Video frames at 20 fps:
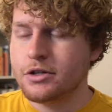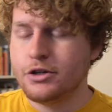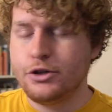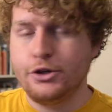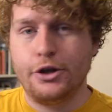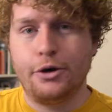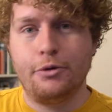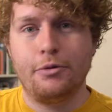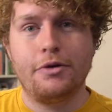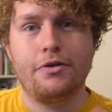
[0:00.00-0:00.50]

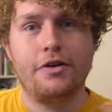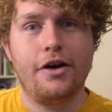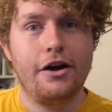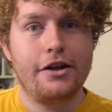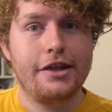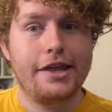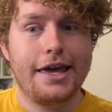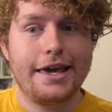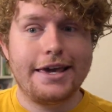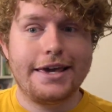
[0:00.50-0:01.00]
You know, we've
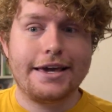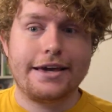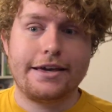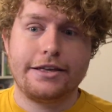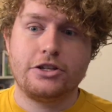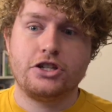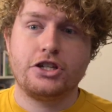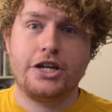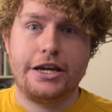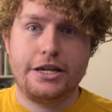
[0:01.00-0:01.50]
heard that it
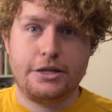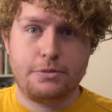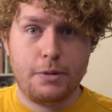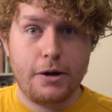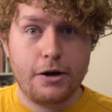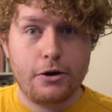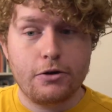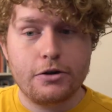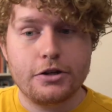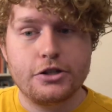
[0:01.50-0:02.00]
can change
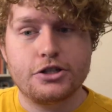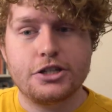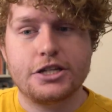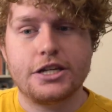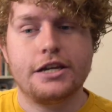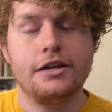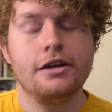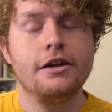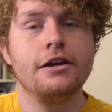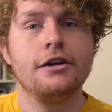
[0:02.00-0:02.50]

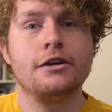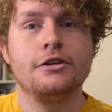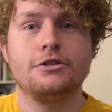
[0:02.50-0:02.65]
biology.